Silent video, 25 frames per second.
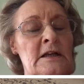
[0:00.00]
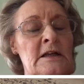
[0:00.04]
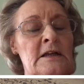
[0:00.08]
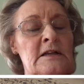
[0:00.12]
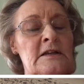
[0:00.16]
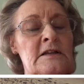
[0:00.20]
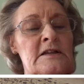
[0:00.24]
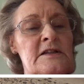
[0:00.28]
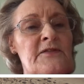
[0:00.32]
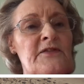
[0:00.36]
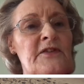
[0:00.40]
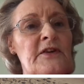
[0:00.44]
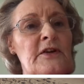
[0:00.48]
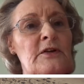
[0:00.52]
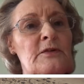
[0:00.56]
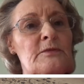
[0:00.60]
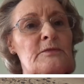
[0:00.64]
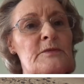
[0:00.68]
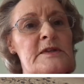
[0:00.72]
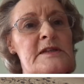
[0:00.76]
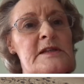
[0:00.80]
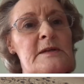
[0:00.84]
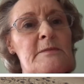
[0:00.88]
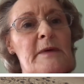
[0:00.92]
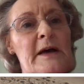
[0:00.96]
The film
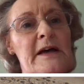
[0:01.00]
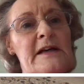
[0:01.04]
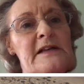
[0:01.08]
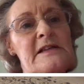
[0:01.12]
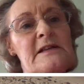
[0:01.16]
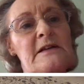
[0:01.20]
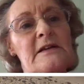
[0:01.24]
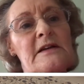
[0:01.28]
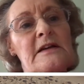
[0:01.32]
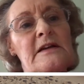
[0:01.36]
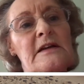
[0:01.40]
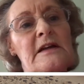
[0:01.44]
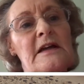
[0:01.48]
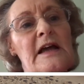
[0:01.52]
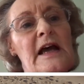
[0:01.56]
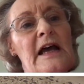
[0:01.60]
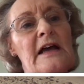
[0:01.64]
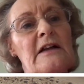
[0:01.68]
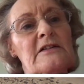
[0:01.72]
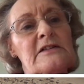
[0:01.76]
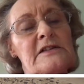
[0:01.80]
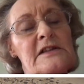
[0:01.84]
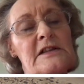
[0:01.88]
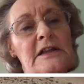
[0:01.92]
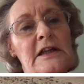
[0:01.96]
was about an
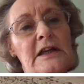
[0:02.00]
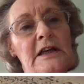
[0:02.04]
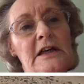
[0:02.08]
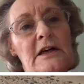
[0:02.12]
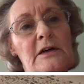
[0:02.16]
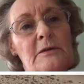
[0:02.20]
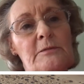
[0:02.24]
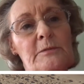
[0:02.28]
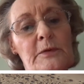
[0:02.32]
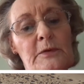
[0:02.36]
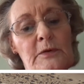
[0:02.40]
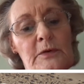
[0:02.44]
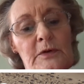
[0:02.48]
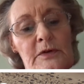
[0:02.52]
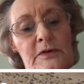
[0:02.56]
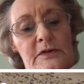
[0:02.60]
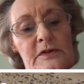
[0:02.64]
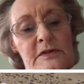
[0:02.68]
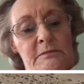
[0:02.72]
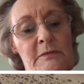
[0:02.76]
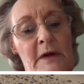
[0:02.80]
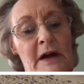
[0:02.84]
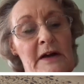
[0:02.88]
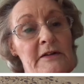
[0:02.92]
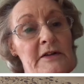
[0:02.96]
elderly couple whose
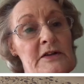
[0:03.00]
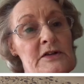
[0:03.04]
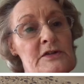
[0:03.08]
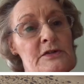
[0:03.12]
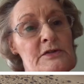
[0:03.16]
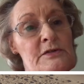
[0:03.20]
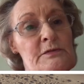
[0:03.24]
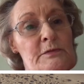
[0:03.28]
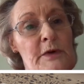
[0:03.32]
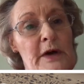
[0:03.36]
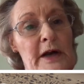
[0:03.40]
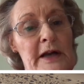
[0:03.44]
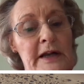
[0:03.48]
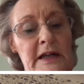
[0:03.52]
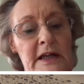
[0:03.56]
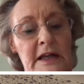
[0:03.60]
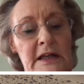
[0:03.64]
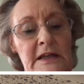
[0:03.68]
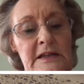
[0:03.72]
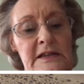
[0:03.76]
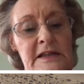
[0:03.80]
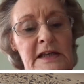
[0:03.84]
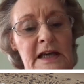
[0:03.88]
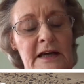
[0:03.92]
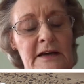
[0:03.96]
marriage was
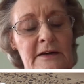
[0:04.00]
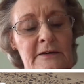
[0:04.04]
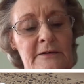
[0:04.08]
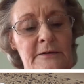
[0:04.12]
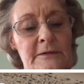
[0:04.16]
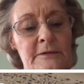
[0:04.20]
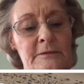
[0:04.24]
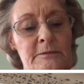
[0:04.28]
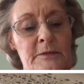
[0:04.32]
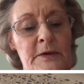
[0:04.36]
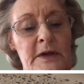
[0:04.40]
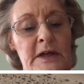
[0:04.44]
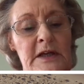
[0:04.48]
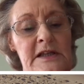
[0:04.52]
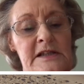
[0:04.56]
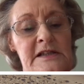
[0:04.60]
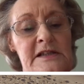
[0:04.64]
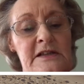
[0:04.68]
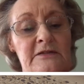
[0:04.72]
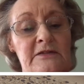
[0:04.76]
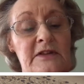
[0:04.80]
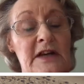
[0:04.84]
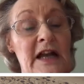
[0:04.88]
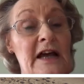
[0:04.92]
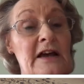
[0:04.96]
breaking down because
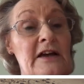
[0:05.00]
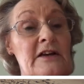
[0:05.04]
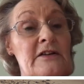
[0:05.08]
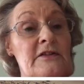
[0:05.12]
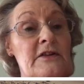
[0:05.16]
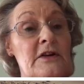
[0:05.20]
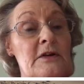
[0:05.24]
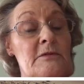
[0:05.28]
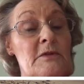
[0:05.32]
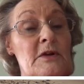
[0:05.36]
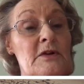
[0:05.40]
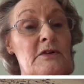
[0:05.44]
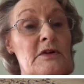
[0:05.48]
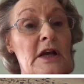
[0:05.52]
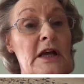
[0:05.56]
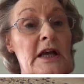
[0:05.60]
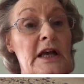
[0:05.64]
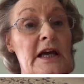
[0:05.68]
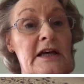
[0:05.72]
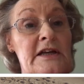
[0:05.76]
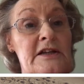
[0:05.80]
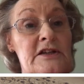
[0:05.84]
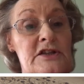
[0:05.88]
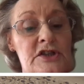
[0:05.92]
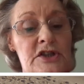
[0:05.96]
of lack of
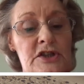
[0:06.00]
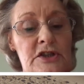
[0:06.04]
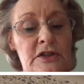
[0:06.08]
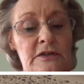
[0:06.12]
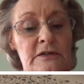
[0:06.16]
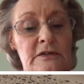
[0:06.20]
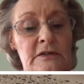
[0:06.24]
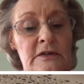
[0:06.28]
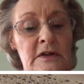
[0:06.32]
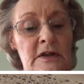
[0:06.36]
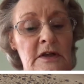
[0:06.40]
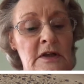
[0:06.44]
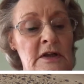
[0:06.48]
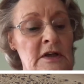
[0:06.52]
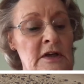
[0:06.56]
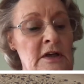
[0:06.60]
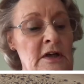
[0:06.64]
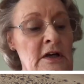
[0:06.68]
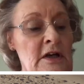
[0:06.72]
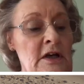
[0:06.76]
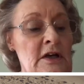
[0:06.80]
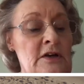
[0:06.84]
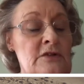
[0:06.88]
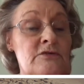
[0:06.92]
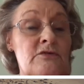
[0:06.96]
communication
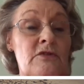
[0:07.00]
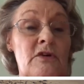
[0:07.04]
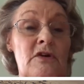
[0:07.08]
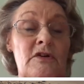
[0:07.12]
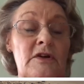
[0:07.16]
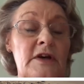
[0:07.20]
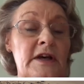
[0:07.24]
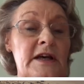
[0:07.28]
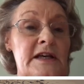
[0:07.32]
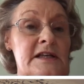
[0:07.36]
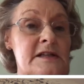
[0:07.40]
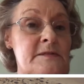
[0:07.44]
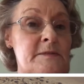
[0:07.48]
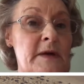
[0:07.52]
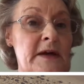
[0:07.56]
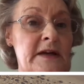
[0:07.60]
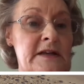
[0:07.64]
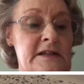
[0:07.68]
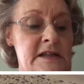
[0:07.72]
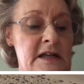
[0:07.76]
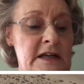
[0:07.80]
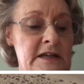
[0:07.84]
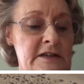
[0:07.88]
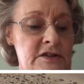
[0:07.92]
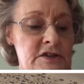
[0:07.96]
and wrong
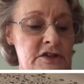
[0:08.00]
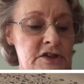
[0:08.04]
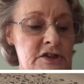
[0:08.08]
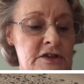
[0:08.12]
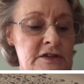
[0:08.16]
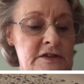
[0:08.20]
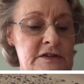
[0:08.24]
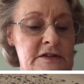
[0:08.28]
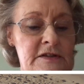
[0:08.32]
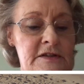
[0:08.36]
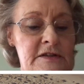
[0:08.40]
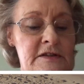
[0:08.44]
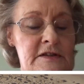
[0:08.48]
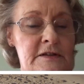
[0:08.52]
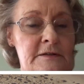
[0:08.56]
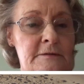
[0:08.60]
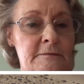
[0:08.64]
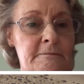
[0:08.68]
expectations.